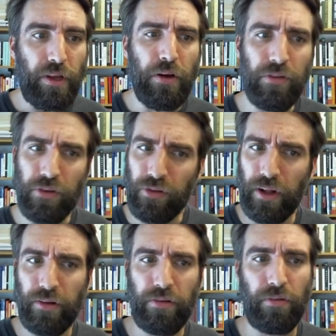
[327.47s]
That's a
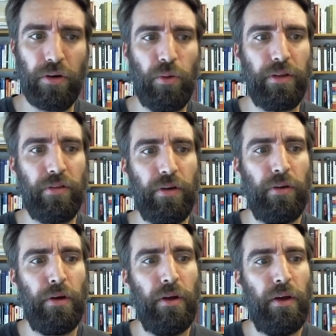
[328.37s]
solid silver coin still.
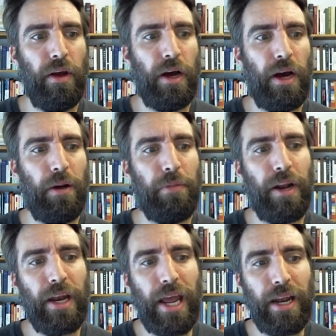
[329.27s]
Um, but
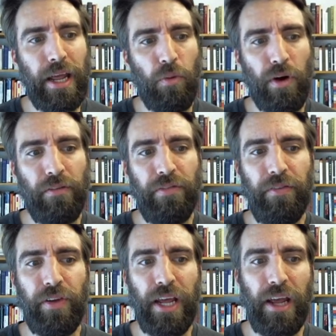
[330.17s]
in AD
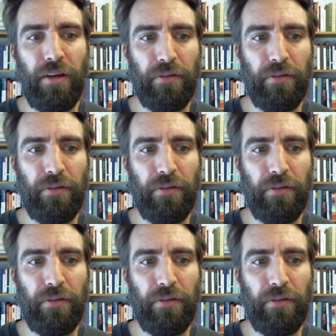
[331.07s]
150,